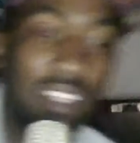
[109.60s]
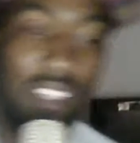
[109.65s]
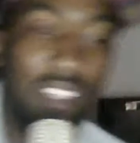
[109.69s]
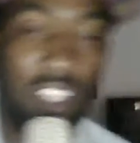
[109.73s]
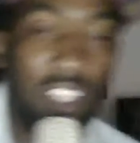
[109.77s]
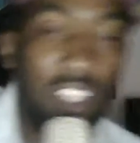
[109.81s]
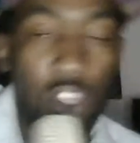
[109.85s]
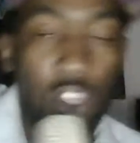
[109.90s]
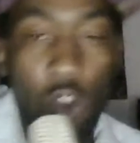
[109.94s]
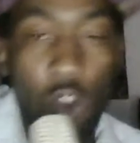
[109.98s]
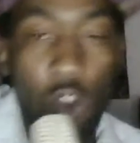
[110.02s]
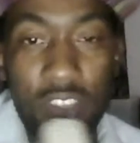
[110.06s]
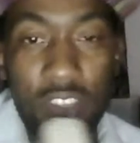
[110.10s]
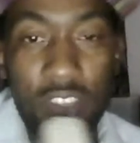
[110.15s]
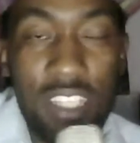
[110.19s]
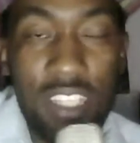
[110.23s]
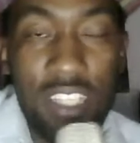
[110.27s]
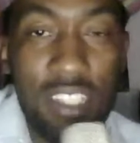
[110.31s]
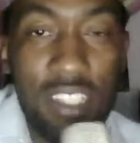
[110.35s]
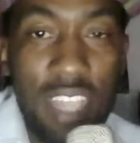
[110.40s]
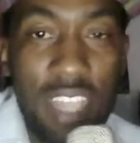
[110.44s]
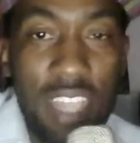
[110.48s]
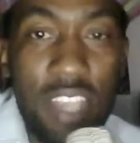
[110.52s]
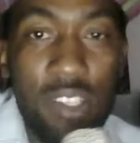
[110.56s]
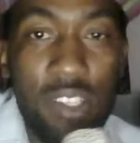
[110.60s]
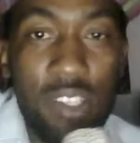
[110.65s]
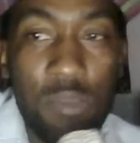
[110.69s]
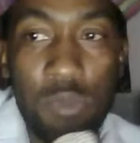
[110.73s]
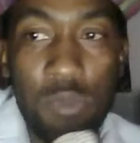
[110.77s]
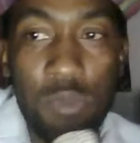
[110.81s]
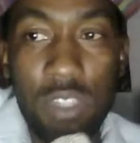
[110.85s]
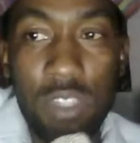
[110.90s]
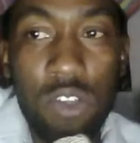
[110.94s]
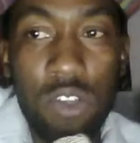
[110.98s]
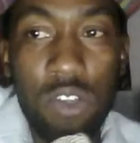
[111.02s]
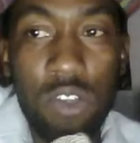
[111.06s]
UFC, they
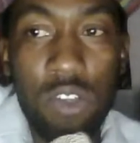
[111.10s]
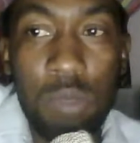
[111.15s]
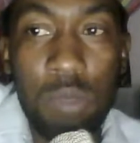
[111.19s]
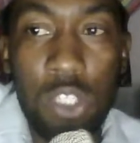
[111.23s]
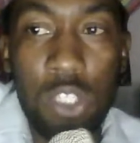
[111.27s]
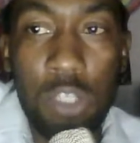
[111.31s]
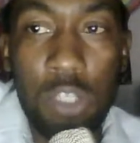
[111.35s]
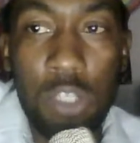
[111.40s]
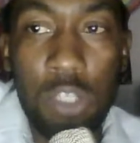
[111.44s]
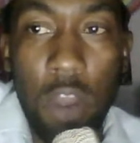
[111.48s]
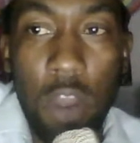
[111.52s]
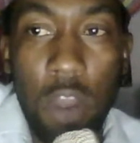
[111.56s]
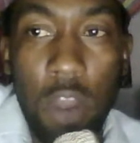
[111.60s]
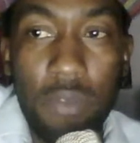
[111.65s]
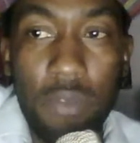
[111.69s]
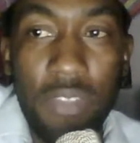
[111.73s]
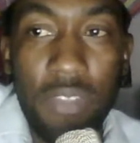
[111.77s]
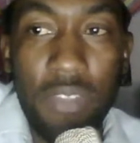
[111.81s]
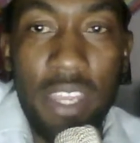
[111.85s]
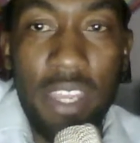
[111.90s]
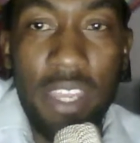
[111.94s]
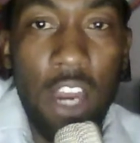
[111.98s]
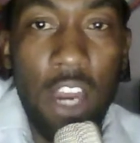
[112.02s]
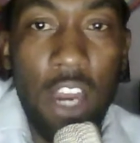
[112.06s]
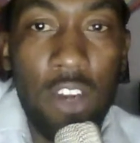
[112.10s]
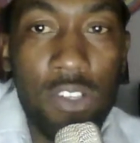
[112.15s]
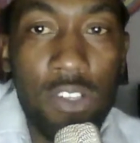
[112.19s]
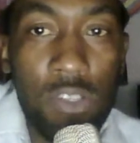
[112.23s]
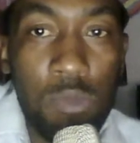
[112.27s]
are